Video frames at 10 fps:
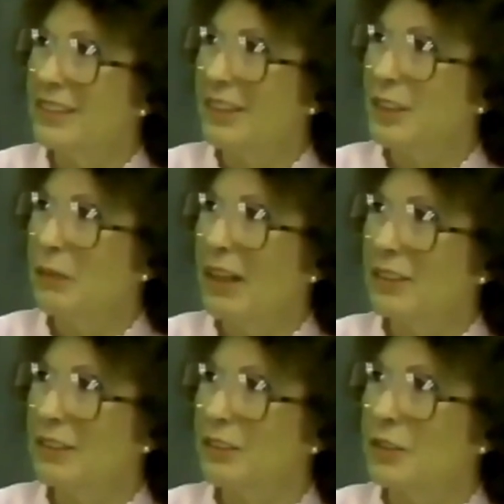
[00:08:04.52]
our
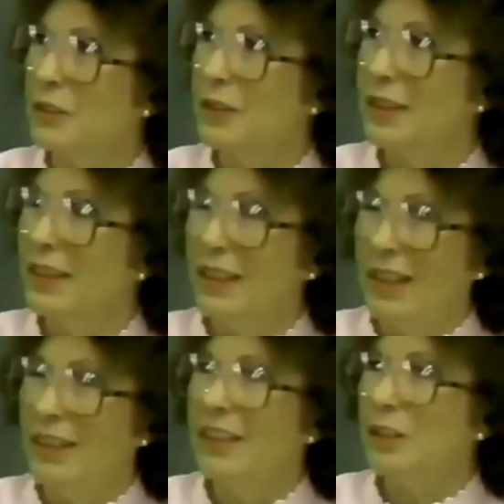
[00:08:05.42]
spouses do.
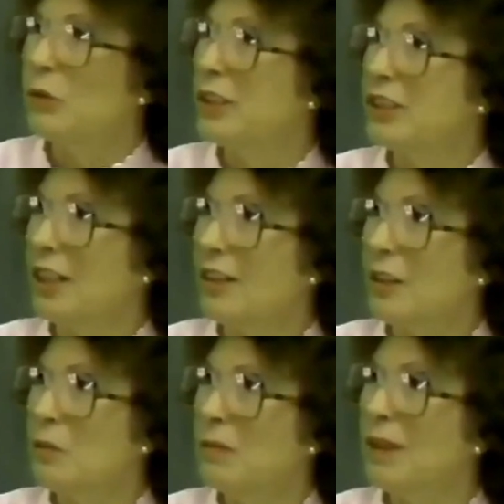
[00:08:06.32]
And here we share
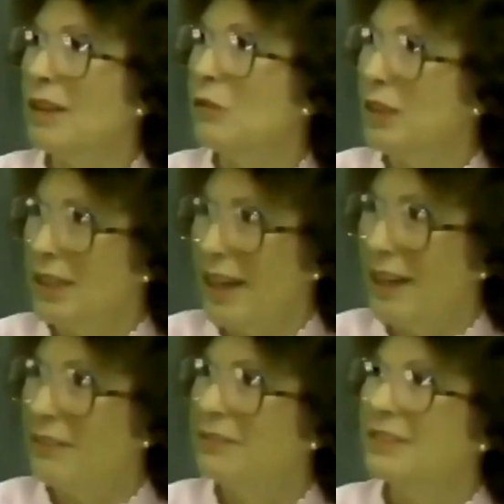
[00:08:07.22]
them and we
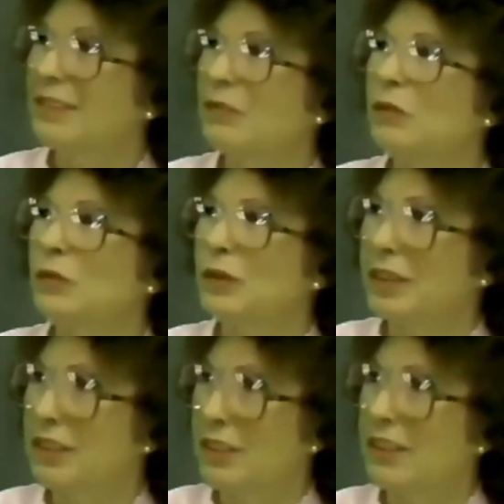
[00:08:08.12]
laugh,
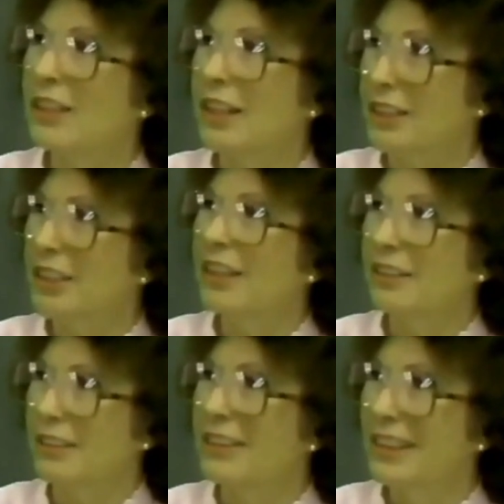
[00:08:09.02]
which the
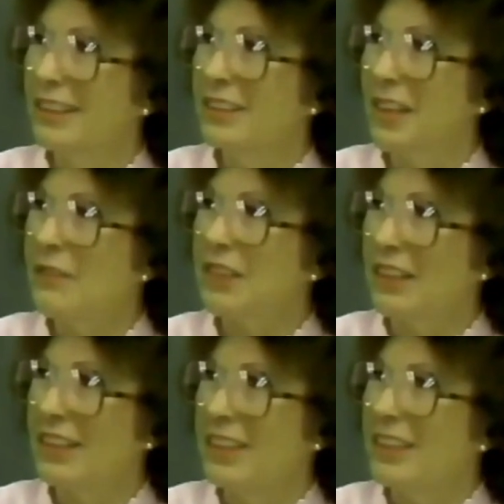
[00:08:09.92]
caretaker
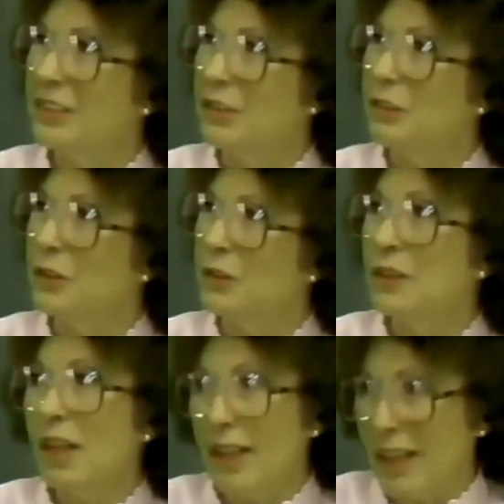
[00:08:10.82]
definitely needs to do.
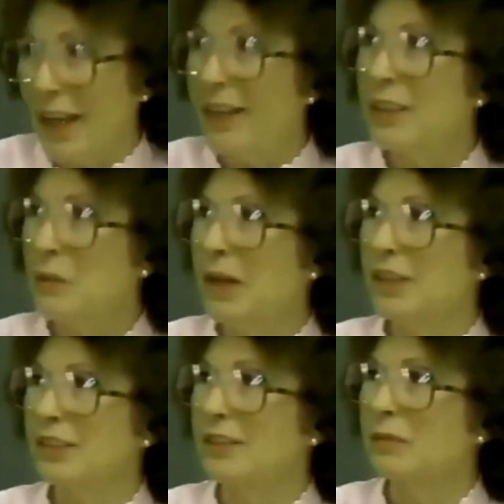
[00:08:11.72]
Not at the
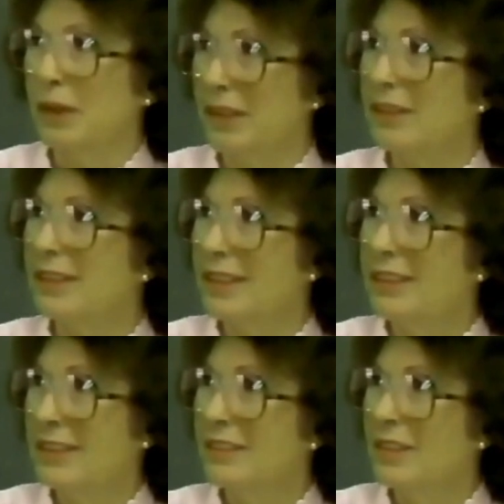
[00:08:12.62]
patient, but
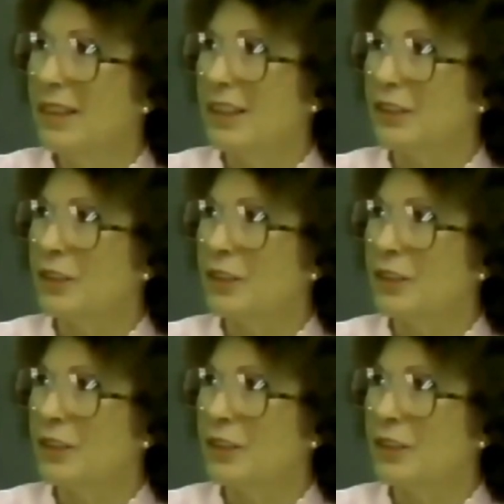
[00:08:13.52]
at the